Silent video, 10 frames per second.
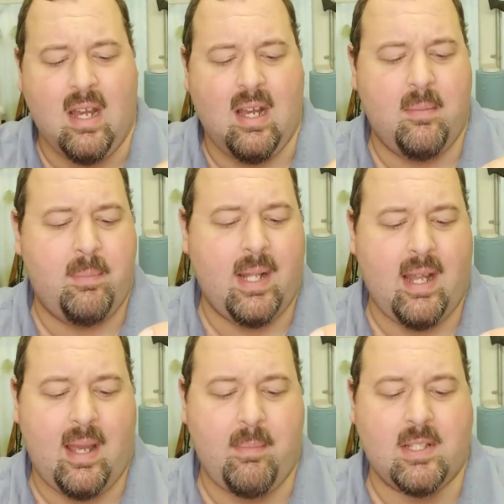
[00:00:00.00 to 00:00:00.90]
but
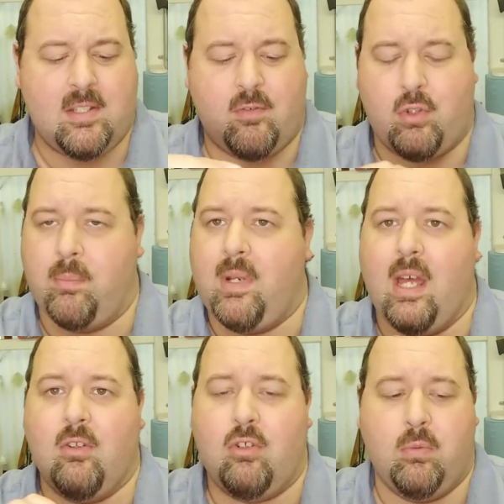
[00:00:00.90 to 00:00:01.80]
I must have trimmed
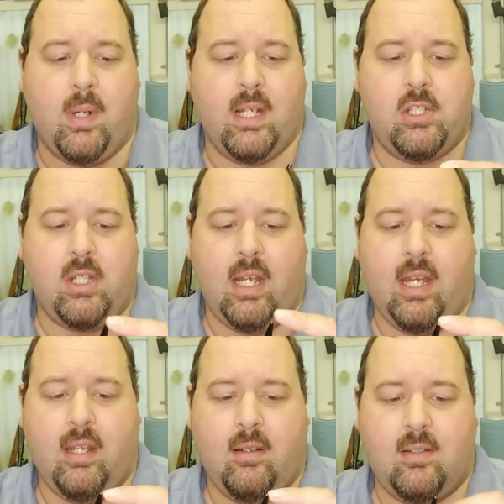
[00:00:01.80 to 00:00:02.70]
down too much,
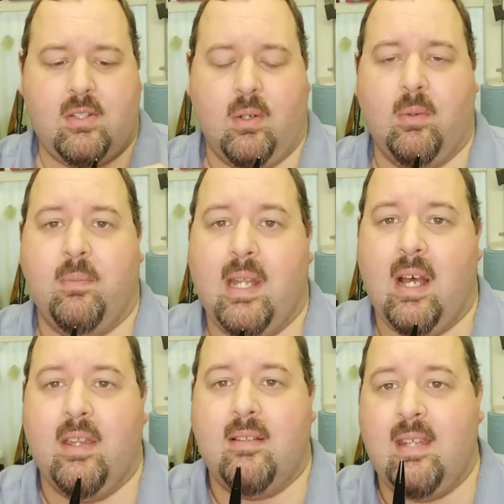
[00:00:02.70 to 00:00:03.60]
and so
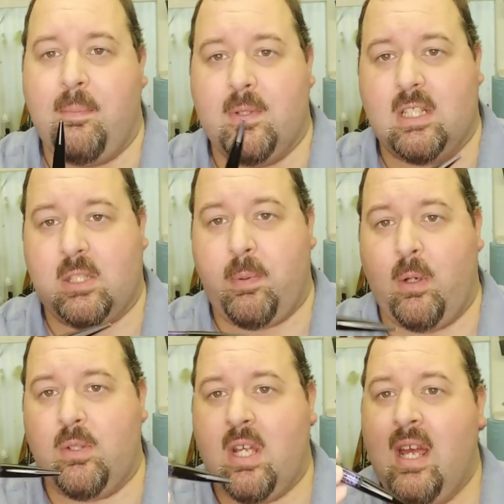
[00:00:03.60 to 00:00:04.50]
now the tip is
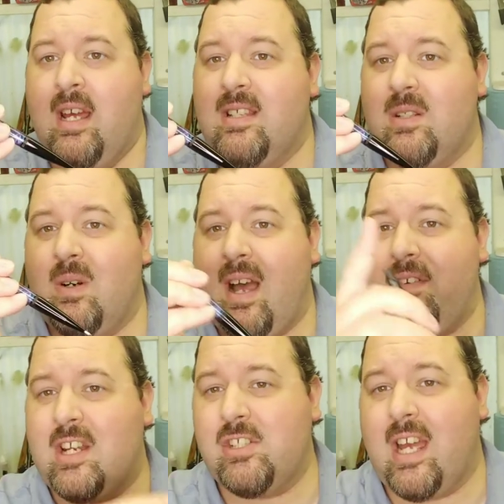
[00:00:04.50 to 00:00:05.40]
exposed. So
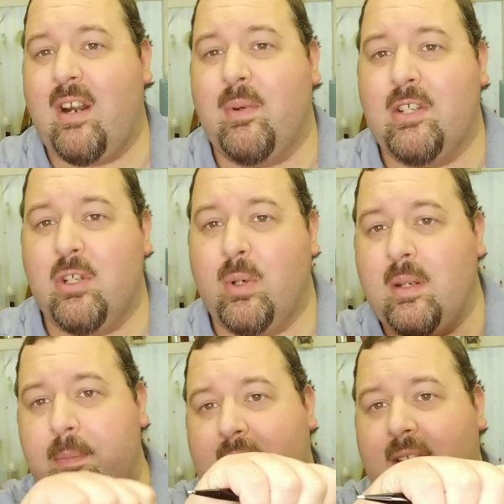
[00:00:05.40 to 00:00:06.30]
I've actually got to redo
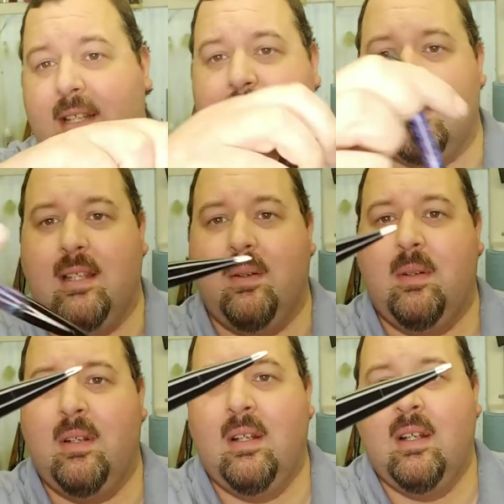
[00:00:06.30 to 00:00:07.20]
it because
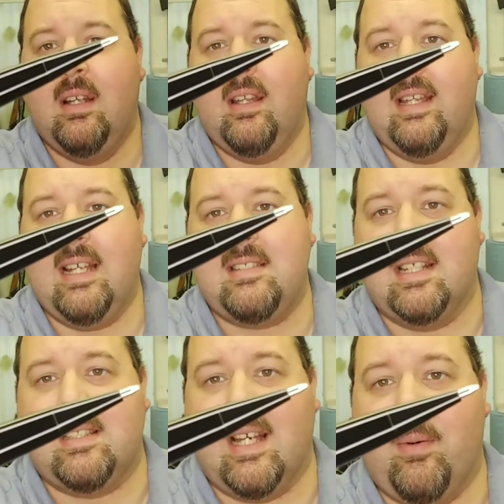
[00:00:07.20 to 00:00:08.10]
that
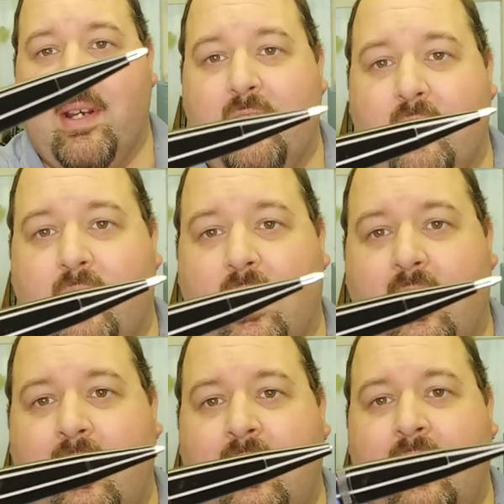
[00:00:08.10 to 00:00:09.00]
sticks out way too
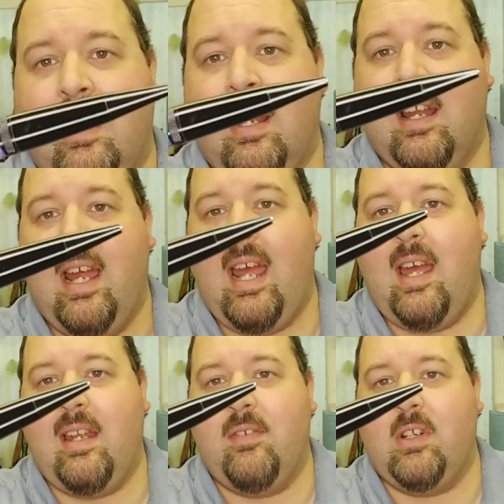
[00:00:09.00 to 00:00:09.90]
far.
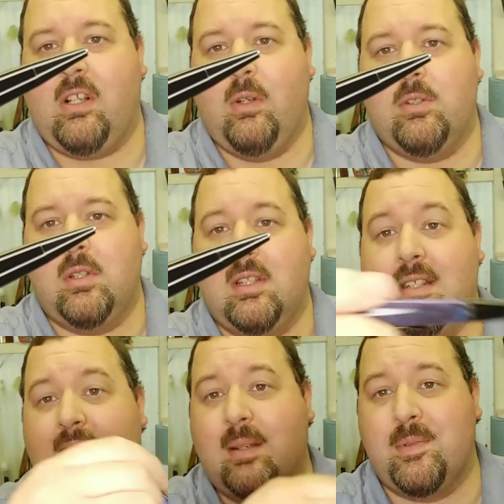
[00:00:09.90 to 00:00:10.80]
And even close,
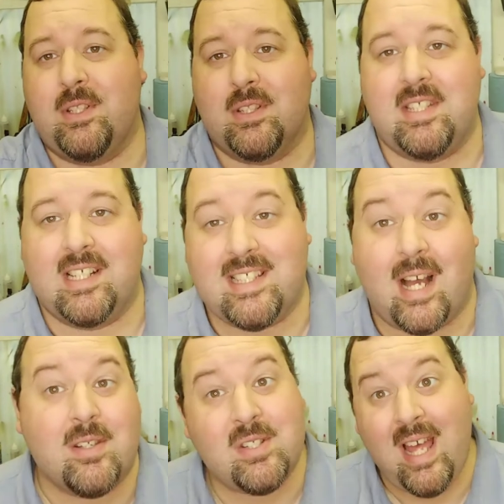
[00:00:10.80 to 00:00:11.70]
the tip still sticks
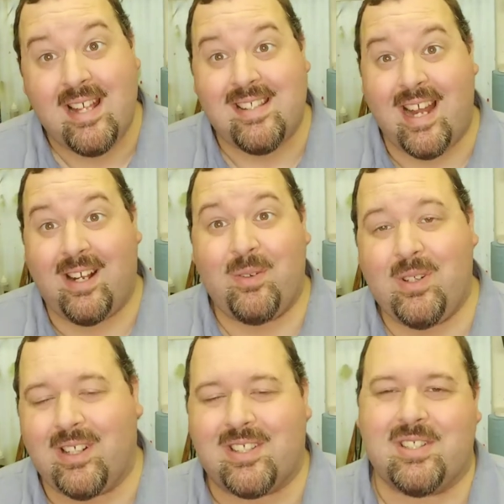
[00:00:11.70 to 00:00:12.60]
out. So that's not going to
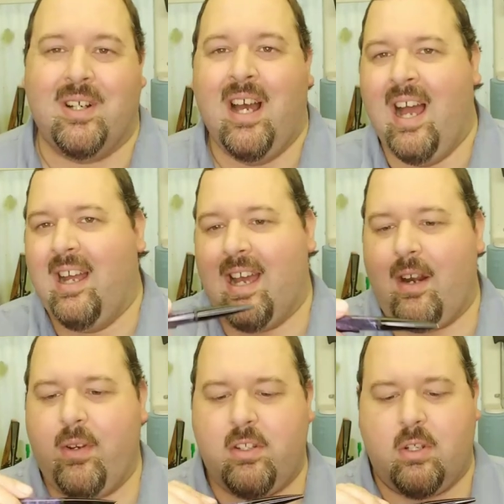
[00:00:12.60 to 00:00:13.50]
work. So got
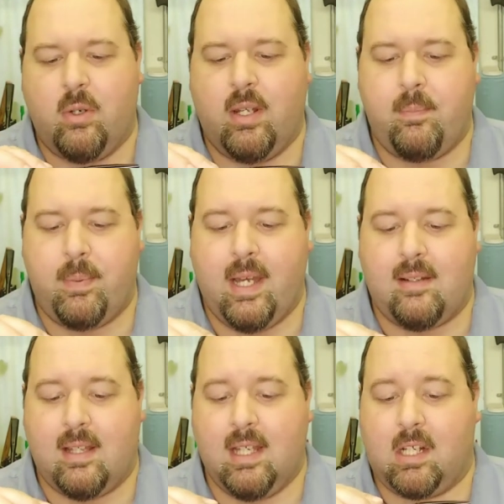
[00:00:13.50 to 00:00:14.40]
to redo it.
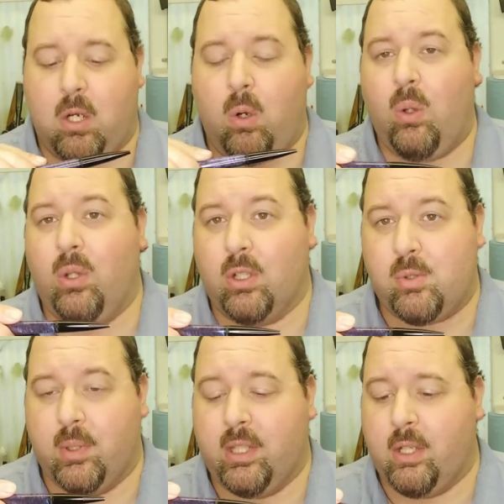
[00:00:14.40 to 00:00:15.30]
But the coal
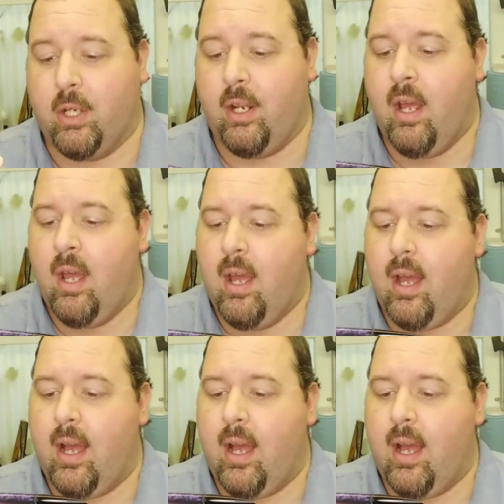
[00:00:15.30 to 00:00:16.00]
looks really good.